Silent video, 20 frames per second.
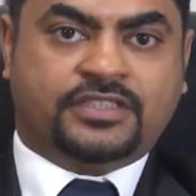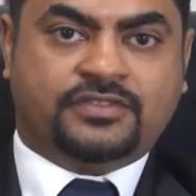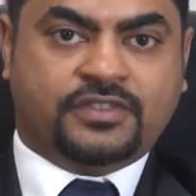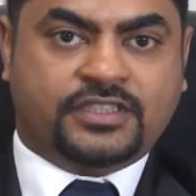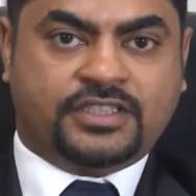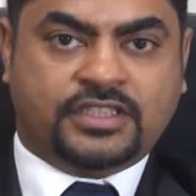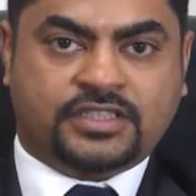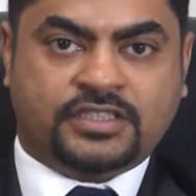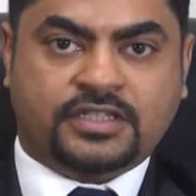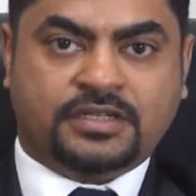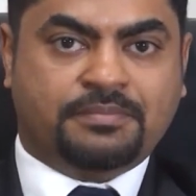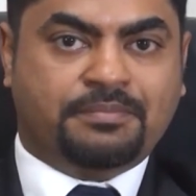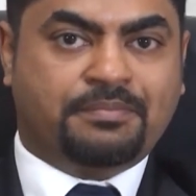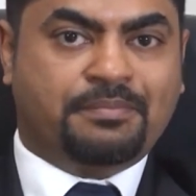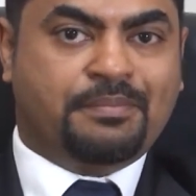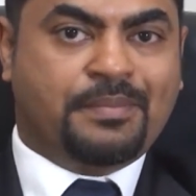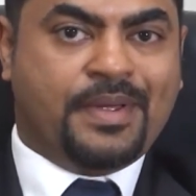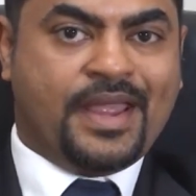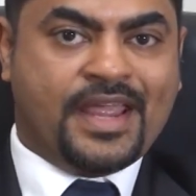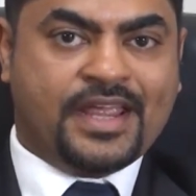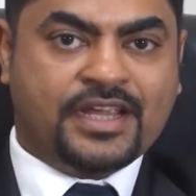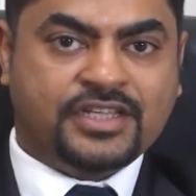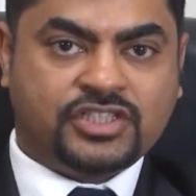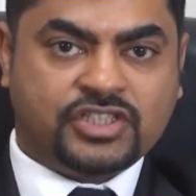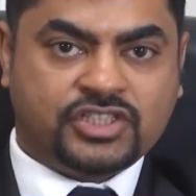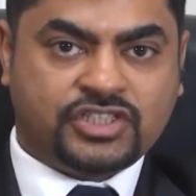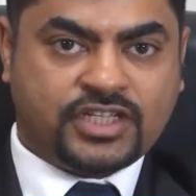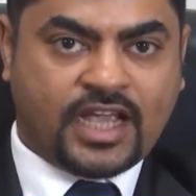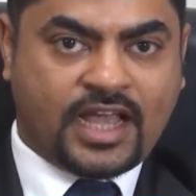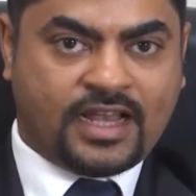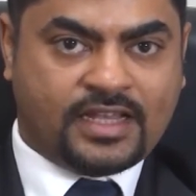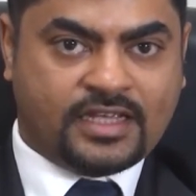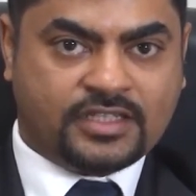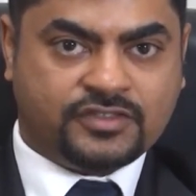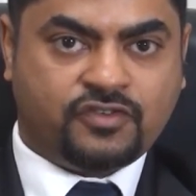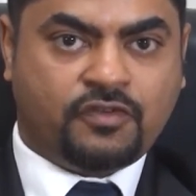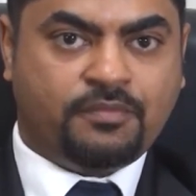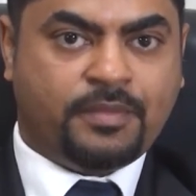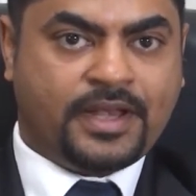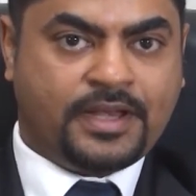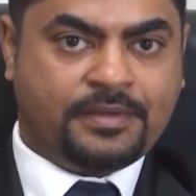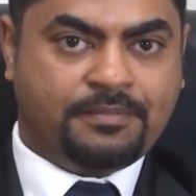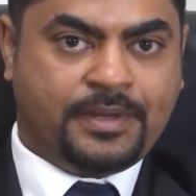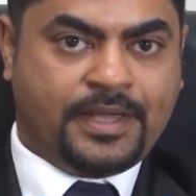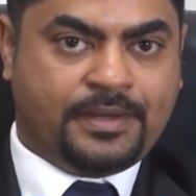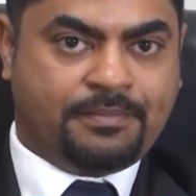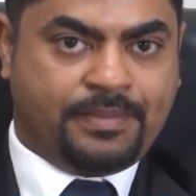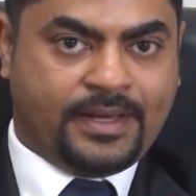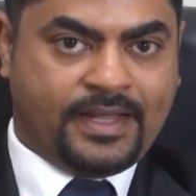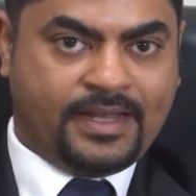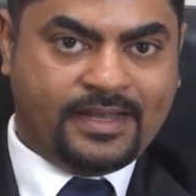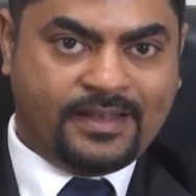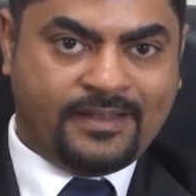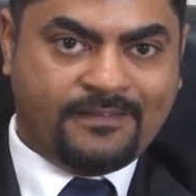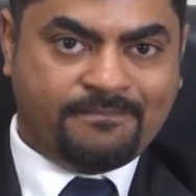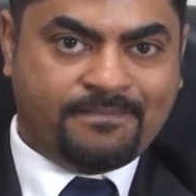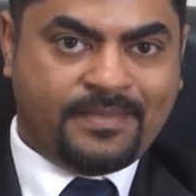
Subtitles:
which is a major challenge for many people